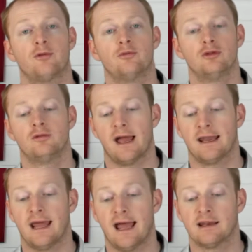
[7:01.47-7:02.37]
the ru
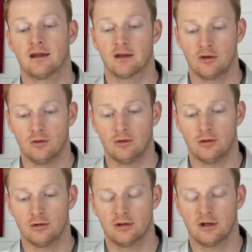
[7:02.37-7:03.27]
and add
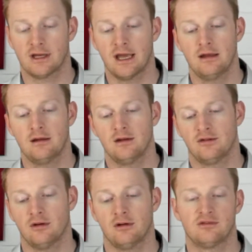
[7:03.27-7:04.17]
your. Okay,
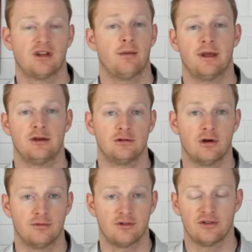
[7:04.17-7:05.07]
so taberu,
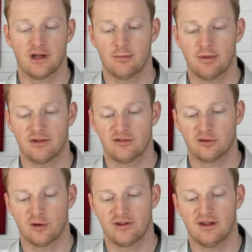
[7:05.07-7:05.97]
obviously our best
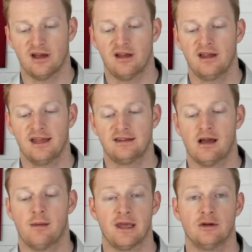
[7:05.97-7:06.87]
choice here,
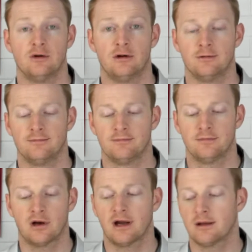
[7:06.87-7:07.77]
tabeyo. All
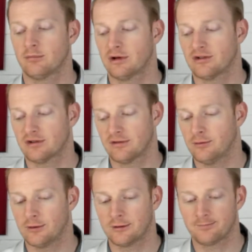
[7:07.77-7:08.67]
right, pretty
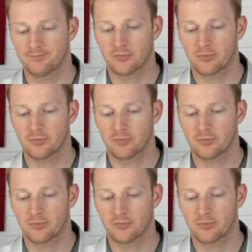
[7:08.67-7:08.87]
straightforward.